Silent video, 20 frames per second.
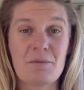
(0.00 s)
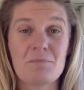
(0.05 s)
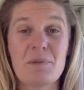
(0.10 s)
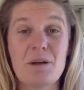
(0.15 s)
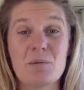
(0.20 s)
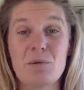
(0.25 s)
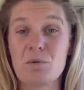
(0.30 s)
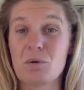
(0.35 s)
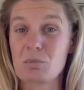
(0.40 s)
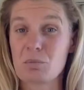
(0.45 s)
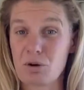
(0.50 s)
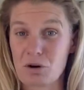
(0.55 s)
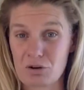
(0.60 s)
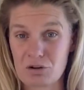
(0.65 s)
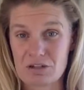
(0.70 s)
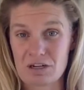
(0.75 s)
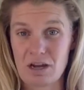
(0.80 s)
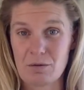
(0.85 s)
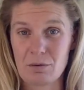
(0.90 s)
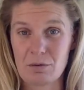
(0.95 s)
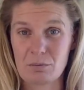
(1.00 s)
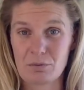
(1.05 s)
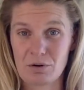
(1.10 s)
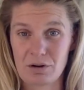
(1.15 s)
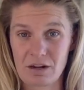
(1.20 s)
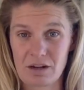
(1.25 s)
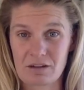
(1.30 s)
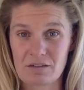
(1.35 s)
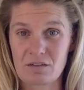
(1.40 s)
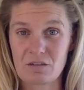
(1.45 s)
Maybe we're prototyping
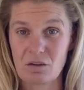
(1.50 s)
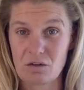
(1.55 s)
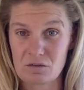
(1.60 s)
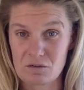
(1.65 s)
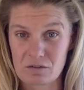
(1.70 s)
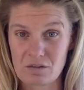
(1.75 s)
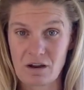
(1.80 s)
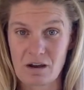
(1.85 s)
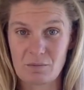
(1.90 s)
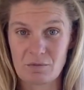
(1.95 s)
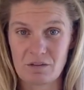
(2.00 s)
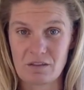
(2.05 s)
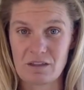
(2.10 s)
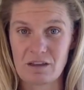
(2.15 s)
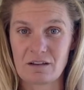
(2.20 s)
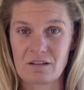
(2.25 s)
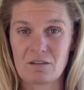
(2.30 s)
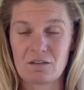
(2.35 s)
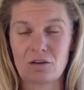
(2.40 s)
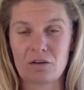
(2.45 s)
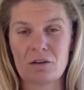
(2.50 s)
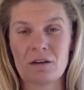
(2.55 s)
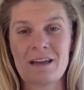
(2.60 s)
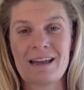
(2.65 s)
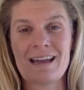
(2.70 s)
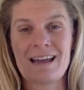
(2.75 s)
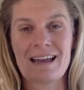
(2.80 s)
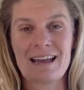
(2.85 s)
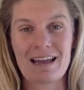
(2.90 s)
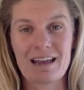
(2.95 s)
products, those types of things. So
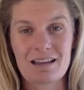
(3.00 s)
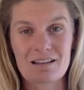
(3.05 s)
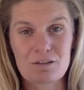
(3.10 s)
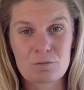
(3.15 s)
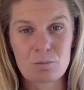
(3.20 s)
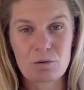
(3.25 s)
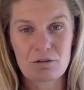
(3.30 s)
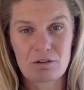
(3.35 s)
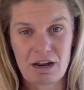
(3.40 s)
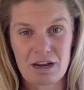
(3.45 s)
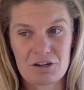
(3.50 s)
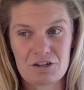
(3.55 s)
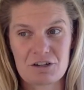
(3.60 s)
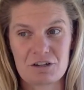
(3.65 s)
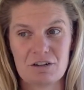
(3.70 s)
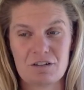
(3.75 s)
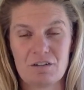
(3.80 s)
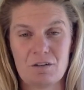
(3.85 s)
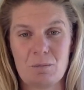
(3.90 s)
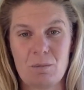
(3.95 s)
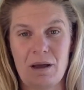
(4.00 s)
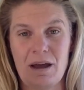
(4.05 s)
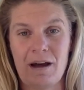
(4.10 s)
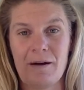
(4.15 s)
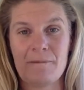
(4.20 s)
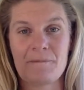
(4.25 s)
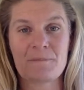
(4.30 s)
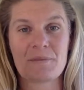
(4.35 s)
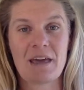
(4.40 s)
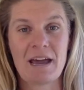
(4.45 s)
exploration is
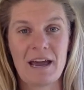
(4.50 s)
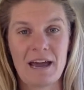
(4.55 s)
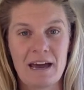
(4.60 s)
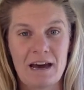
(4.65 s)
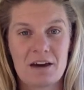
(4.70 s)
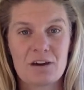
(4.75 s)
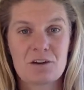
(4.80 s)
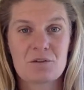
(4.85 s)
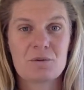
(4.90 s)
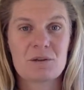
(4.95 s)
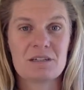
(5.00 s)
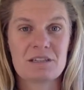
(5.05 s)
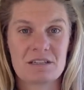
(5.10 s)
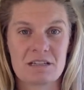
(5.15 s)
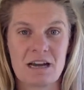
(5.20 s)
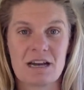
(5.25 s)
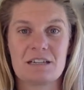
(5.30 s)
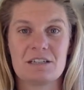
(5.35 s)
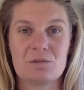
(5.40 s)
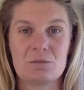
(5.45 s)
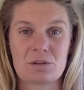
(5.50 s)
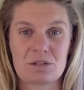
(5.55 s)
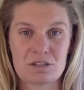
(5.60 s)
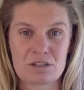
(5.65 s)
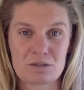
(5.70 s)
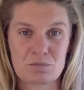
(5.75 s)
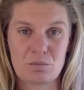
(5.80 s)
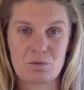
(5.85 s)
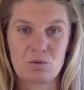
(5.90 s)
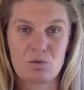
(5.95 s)
about how do we start to
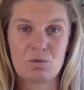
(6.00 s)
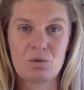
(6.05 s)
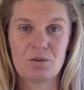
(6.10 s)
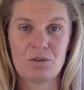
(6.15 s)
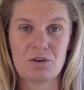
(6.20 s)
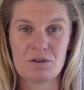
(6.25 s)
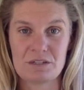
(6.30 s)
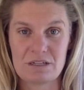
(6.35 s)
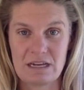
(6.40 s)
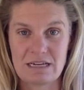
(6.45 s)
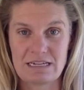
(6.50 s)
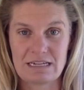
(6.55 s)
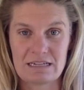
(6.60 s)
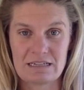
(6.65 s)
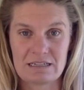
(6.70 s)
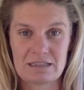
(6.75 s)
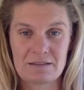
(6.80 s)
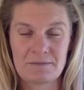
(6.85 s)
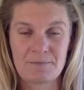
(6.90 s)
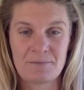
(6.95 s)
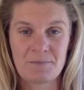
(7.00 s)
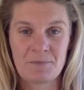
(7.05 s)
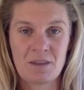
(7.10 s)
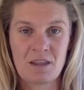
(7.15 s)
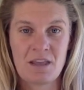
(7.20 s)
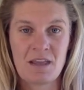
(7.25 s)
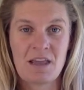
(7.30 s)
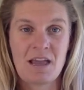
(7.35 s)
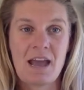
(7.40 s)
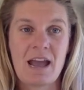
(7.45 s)
explore those ideas?
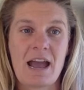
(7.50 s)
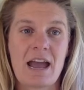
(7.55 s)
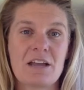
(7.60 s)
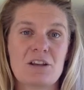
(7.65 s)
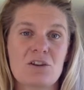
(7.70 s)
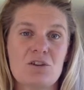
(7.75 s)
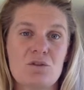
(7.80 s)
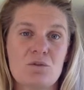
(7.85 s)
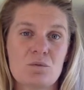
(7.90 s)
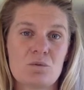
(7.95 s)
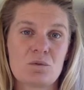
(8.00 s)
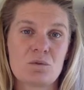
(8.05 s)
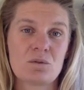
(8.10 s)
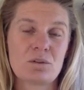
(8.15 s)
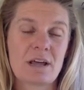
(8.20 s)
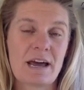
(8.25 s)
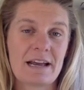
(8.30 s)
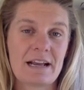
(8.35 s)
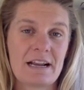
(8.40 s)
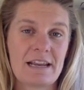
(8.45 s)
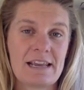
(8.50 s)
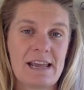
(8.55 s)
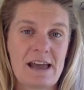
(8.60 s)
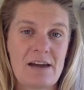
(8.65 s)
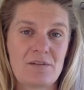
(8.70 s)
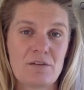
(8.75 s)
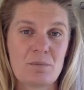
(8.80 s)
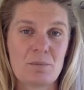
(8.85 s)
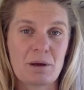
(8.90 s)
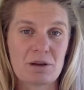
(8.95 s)
And you will likely
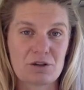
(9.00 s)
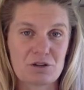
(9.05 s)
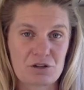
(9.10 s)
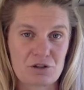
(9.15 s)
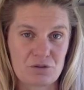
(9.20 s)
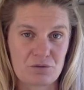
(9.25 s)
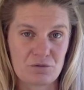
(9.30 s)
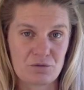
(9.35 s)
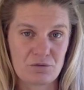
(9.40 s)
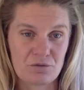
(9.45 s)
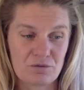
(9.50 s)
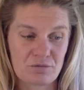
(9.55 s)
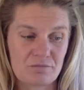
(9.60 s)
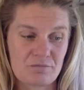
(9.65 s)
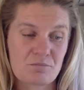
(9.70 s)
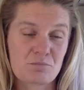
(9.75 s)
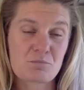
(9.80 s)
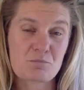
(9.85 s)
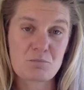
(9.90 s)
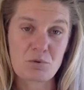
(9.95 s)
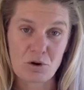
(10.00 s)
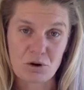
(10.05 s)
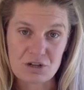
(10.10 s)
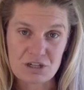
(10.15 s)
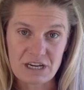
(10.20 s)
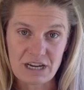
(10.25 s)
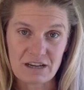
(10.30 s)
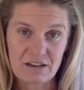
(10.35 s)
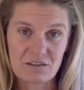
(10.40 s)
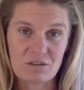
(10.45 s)
have a bunch of
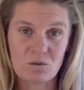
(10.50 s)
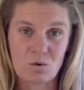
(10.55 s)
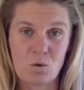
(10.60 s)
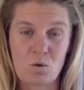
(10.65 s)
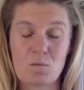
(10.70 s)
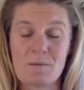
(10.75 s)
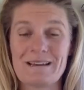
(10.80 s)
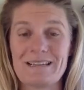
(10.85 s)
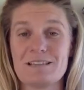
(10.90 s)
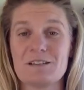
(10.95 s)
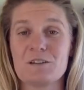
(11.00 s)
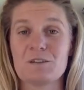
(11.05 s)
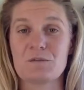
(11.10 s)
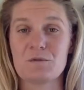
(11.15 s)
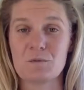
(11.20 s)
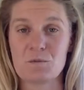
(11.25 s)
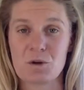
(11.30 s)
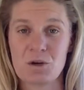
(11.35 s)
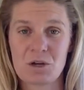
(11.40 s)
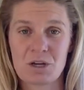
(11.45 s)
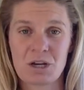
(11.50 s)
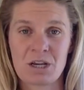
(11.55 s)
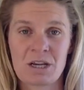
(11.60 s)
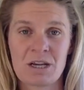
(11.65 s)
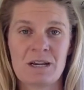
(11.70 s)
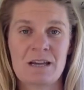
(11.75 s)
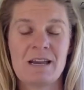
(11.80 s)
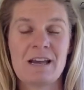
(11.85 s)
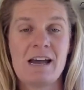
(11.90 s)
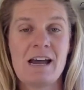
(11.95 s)
projects or pieces of work
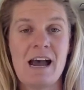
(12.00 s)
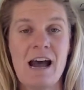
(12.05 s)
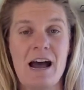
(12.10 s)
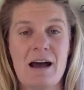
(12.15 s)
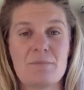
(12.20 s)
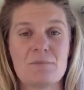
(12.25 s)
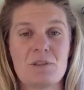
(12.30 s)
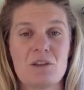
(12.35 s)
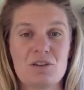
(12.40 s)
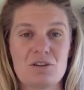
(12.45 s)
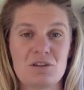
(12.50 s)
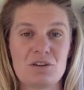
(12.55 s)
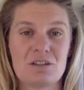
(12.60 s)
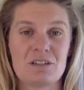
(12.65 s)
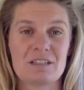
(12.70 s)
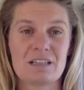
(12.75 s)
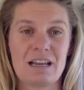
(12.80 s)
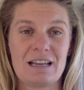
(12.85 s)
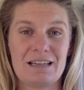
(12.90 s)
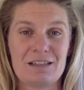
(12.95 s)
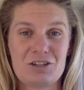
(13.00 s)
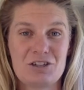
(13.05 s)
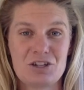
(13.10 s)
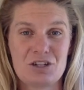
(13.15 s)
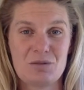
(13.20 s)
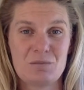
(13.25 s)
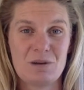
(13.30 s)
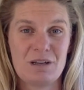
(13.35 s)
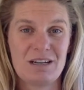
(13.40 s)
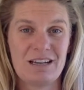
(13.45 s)
that you could say
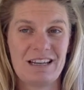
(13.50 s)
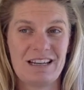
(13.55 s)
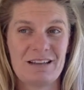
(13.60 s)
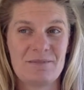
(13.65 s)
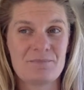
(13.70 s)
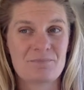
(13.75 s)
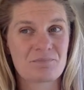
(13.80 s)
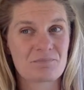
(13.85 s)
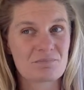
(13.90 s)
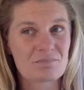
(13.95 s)
legitimately,